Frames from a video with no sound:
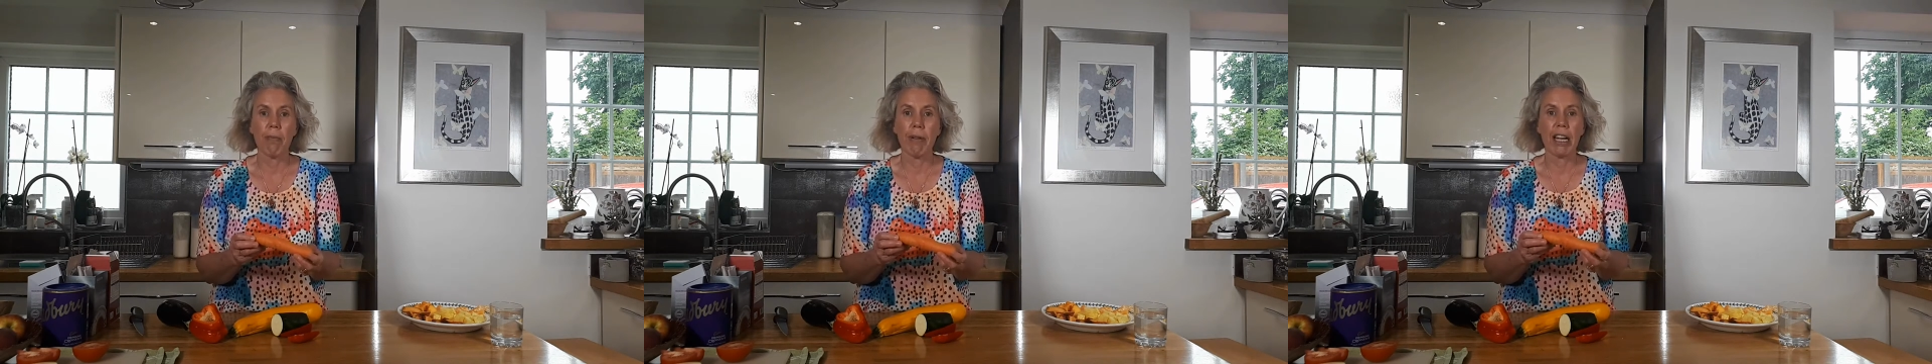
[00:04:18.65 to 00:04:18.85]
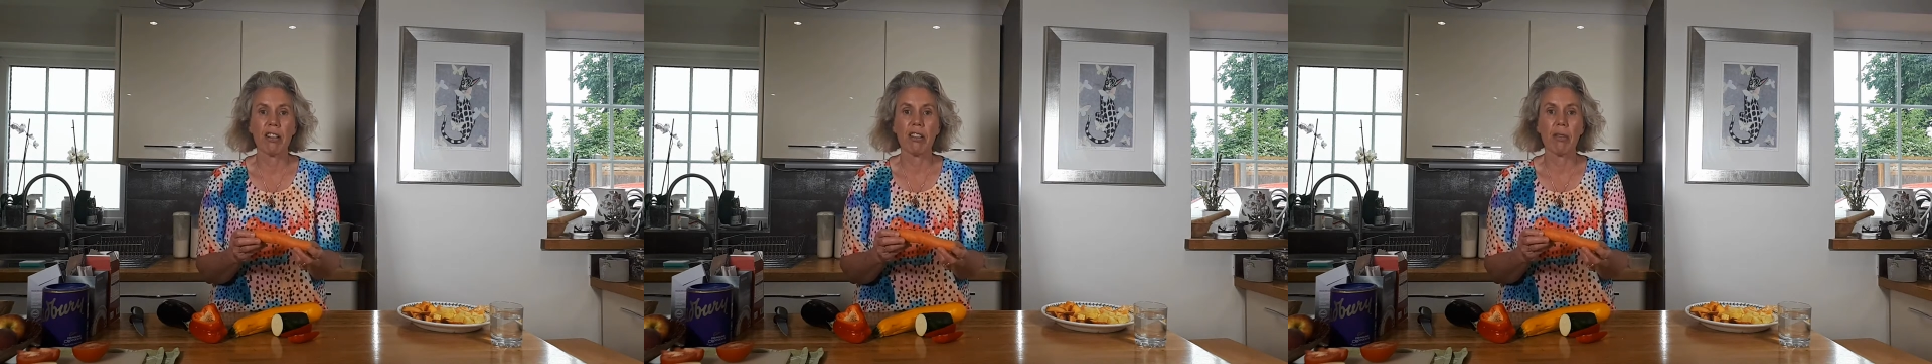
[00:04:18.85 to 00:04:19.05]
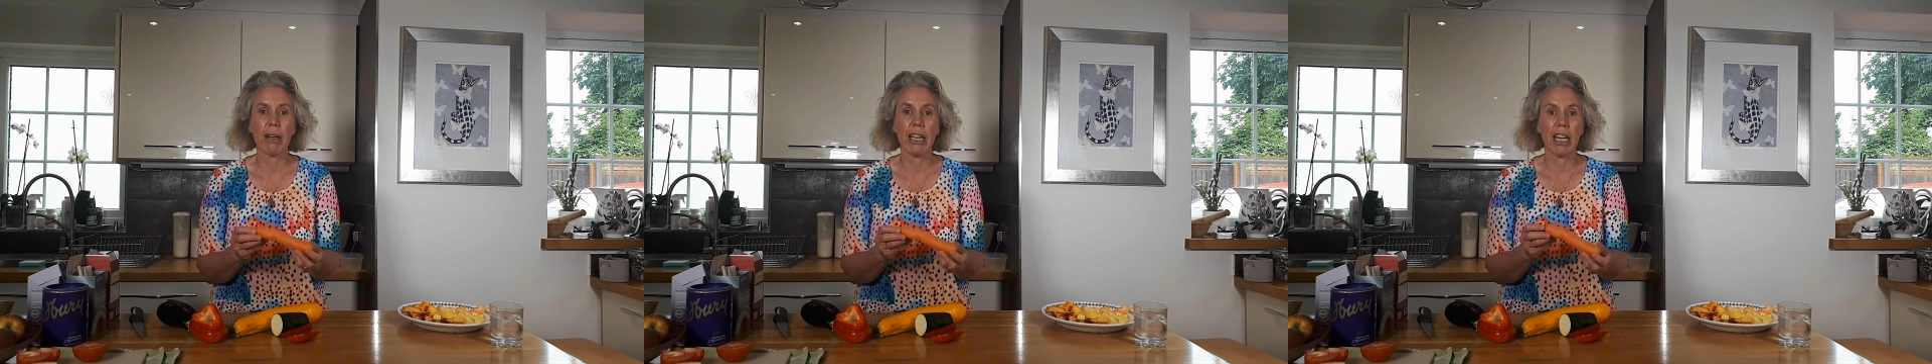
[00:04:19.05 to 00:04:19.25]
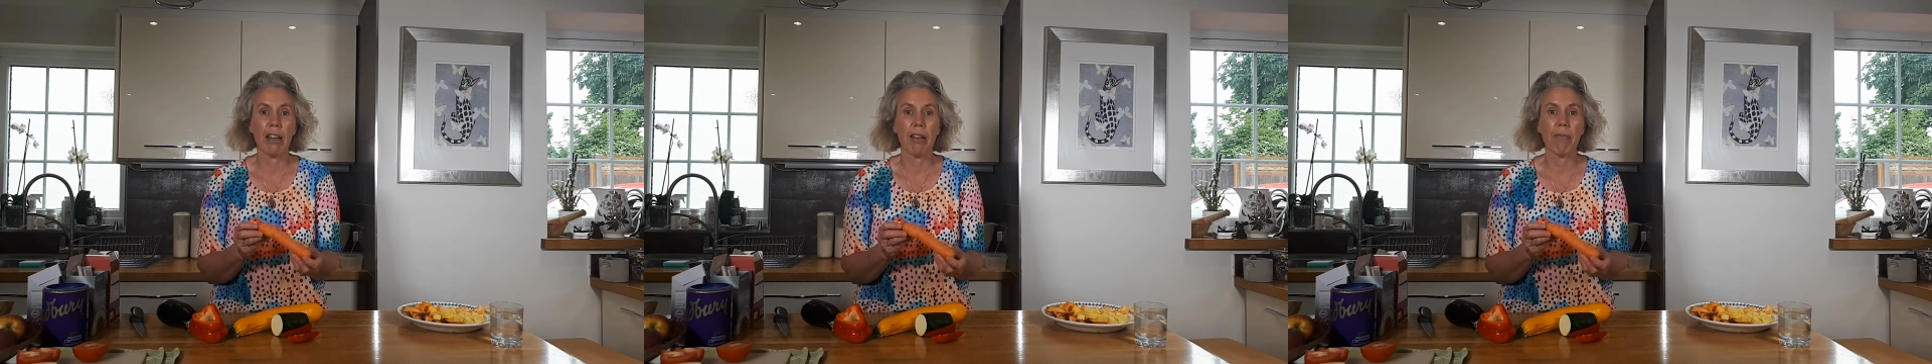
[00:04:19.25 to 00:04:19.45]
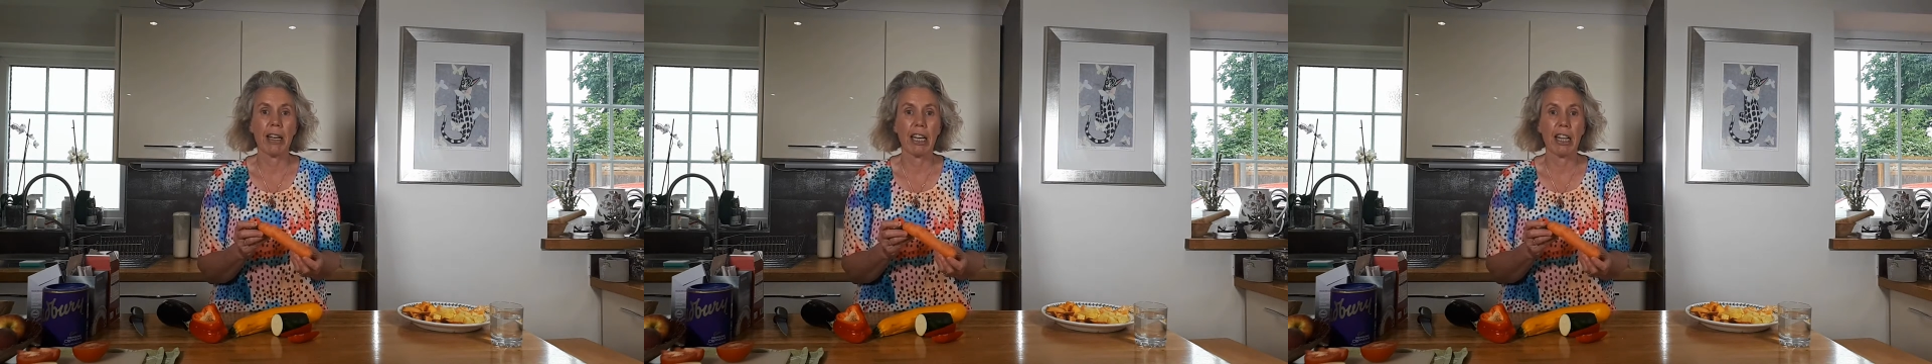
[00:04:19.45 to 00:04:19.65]
make so many,
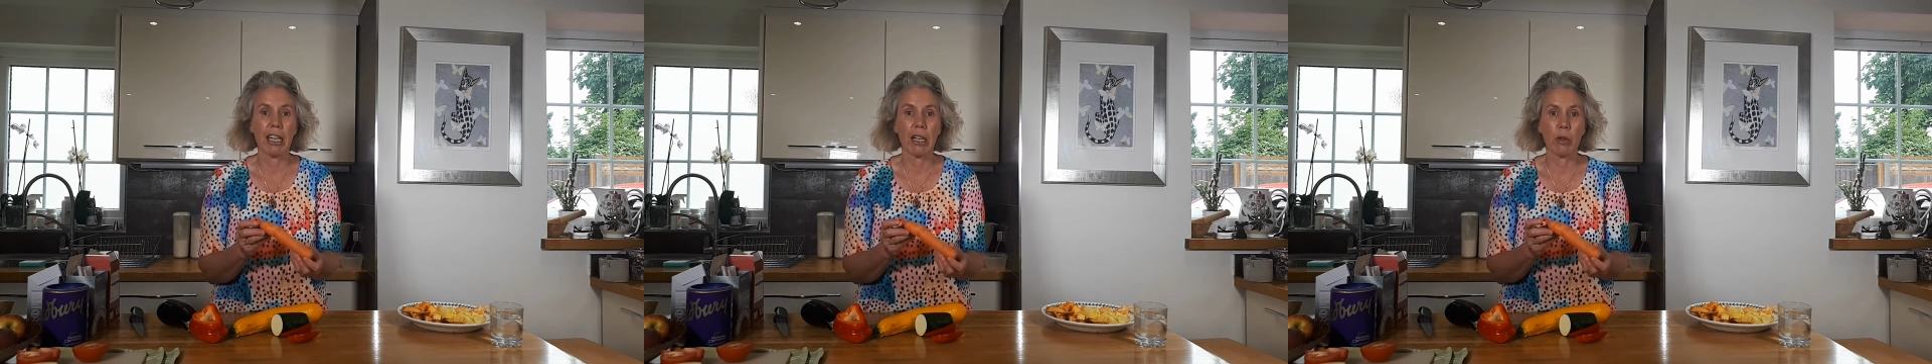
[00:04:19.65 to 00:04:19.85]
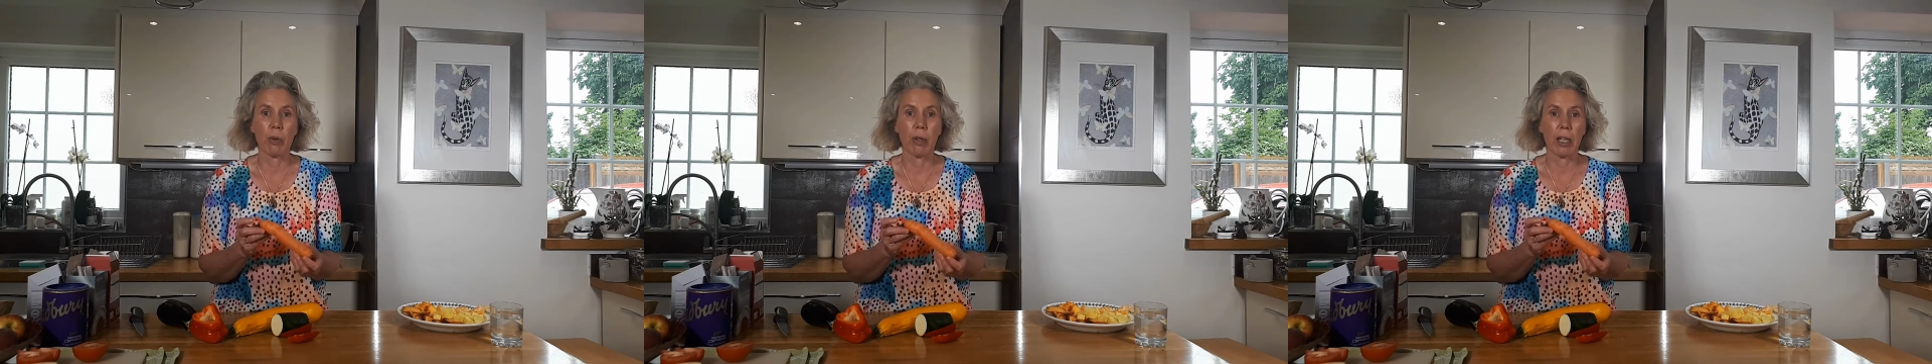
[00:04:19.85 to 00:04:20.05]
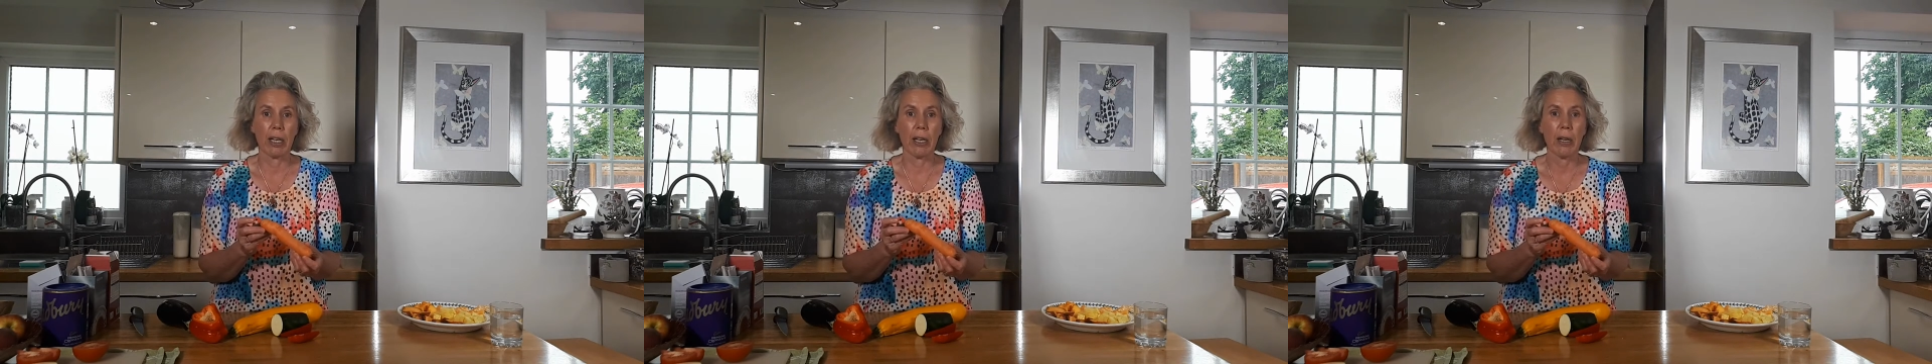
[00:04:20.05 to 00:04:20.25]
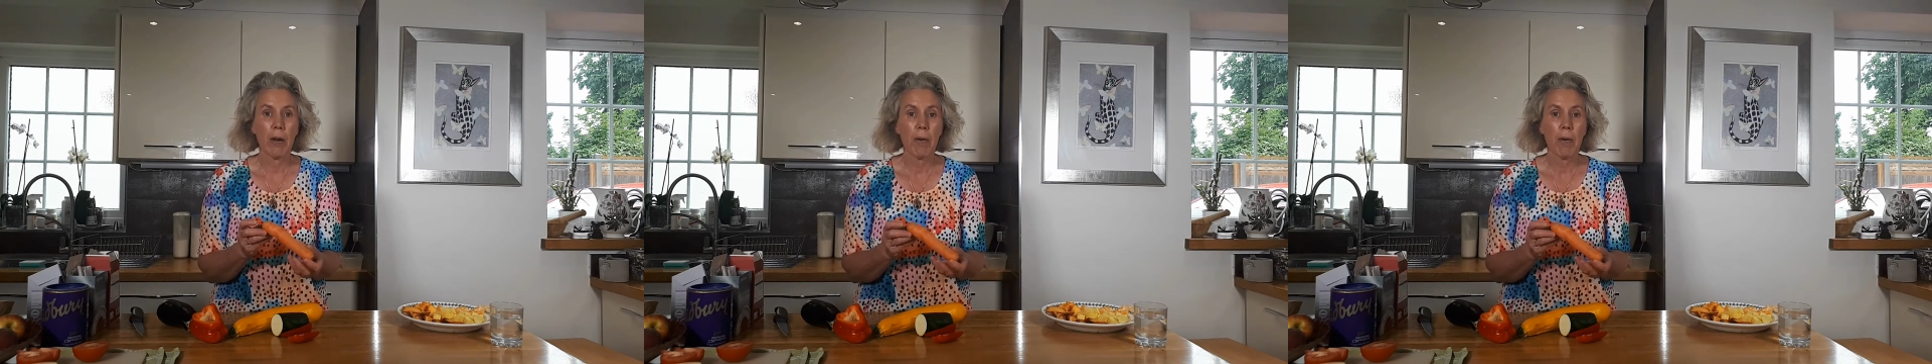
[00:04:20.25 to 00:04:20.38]
many things with it.